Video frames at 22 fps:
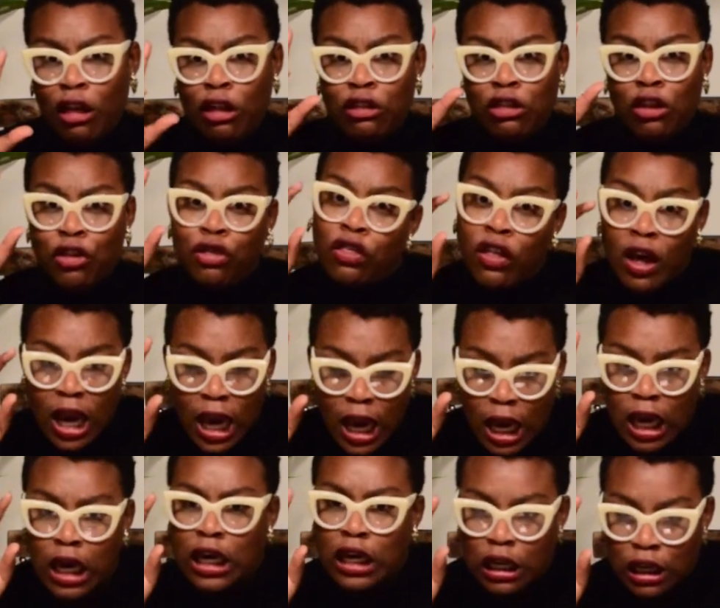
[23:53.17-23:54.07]
the
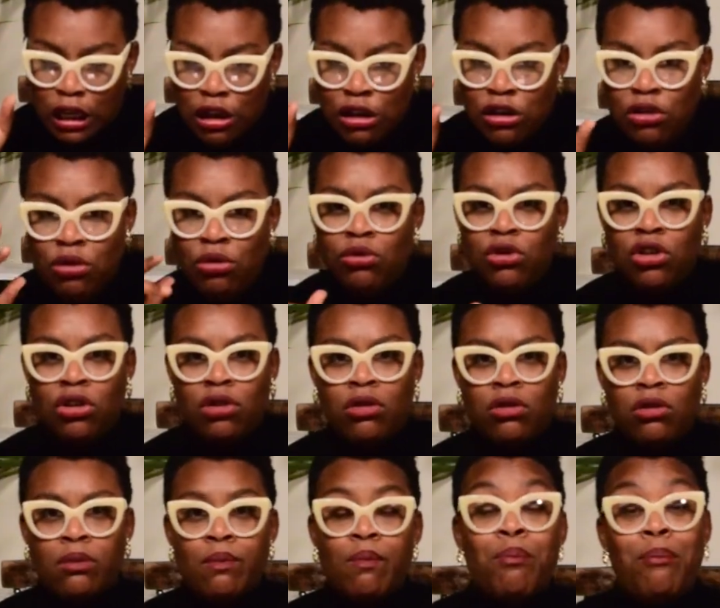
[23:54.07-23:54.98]
thing you
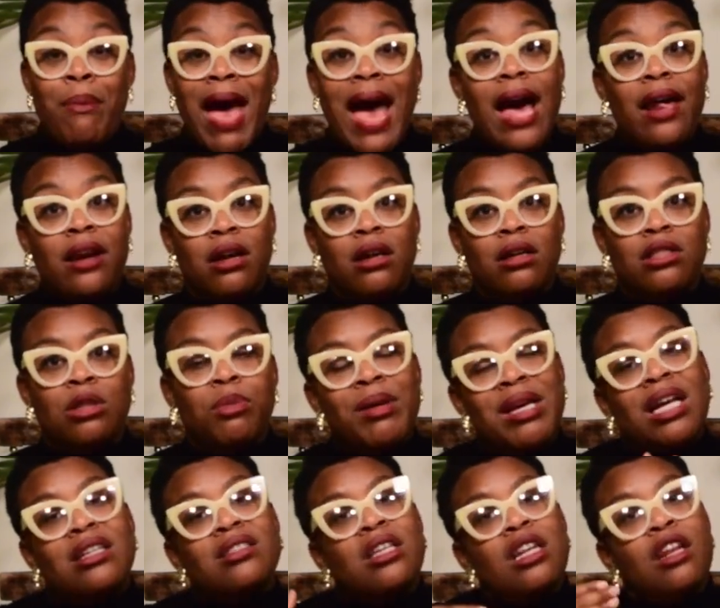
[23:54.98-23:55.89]
do matters
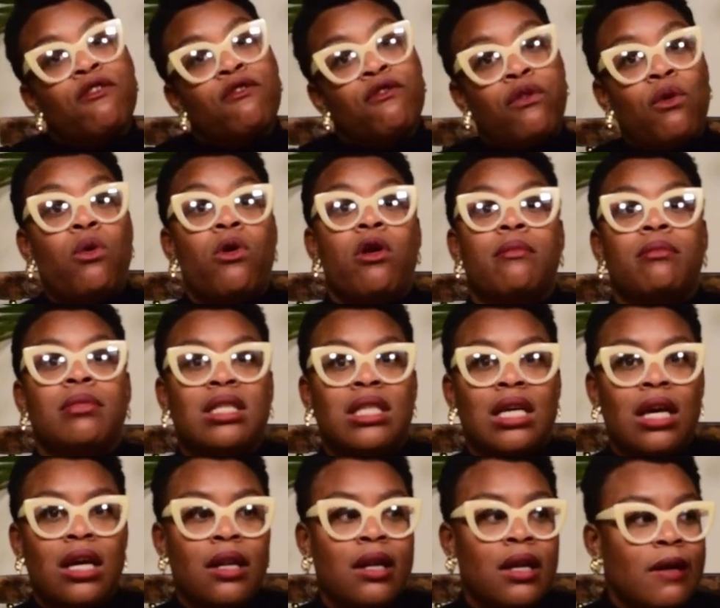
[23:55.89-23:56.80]
because it informs
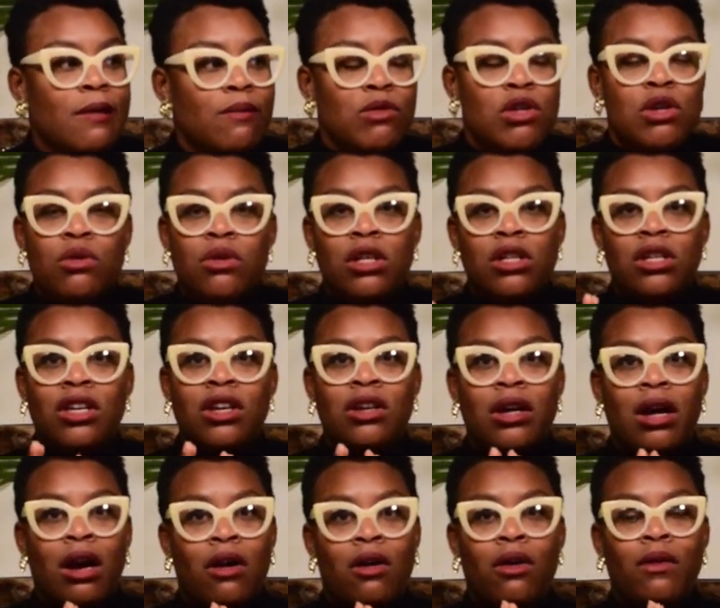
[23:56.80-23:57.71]
it.
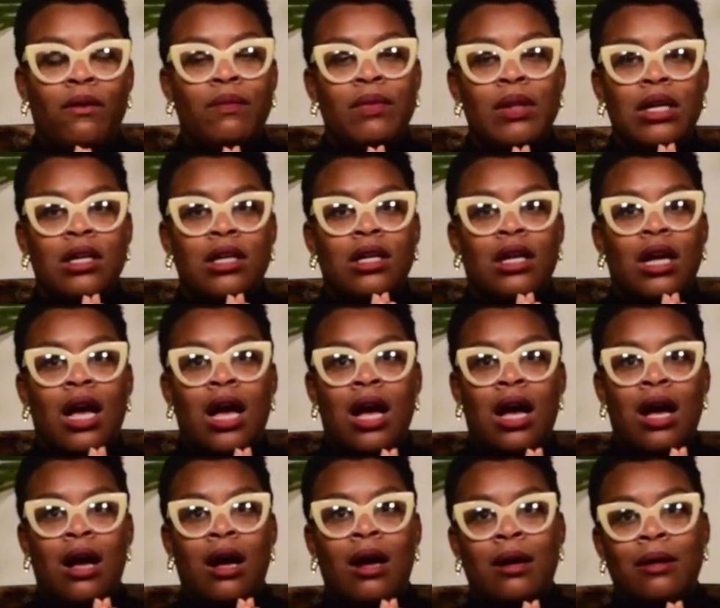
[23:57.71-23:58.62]
You know,
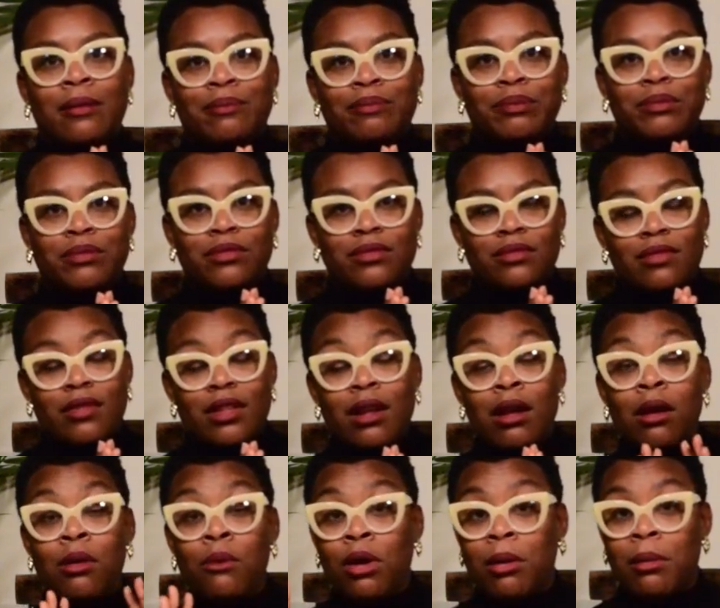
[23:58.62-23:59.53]
one of
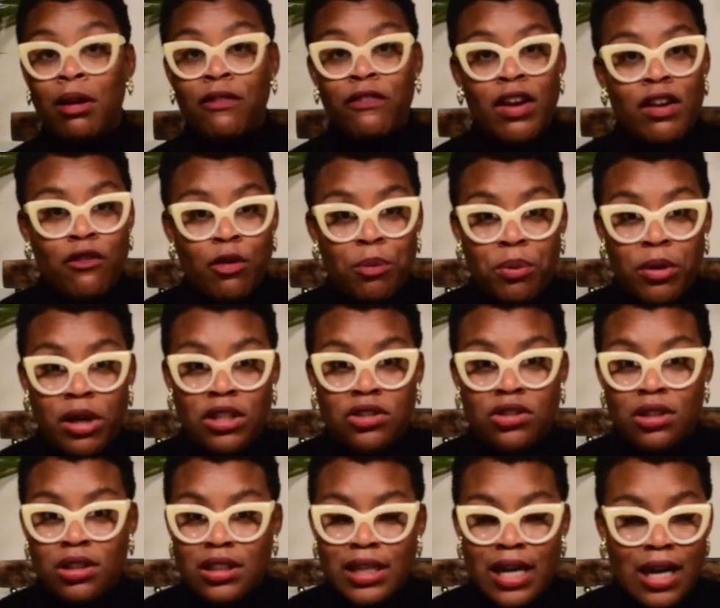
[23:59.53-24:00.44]
my favorite
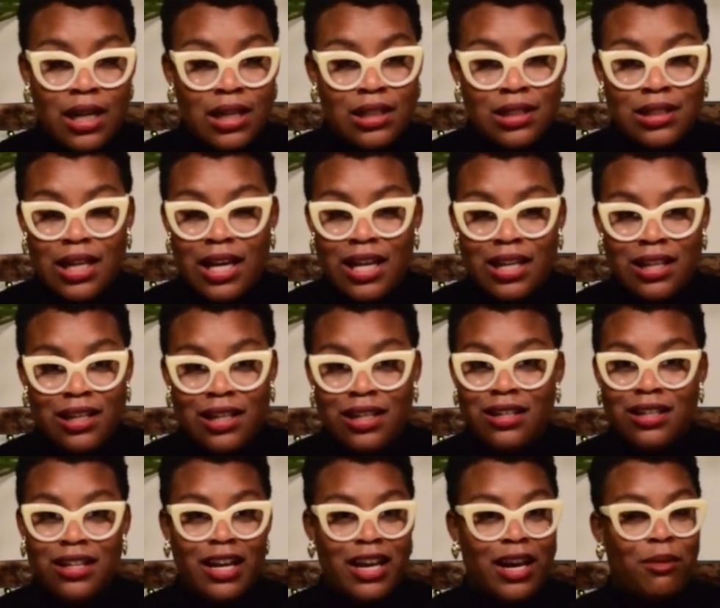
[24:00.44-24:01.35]
preachers, Andy
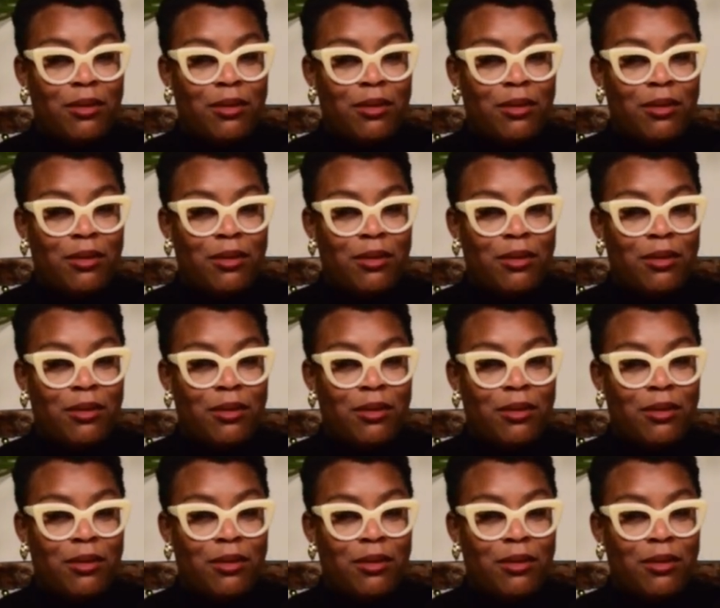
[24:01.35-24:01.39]
Stanley,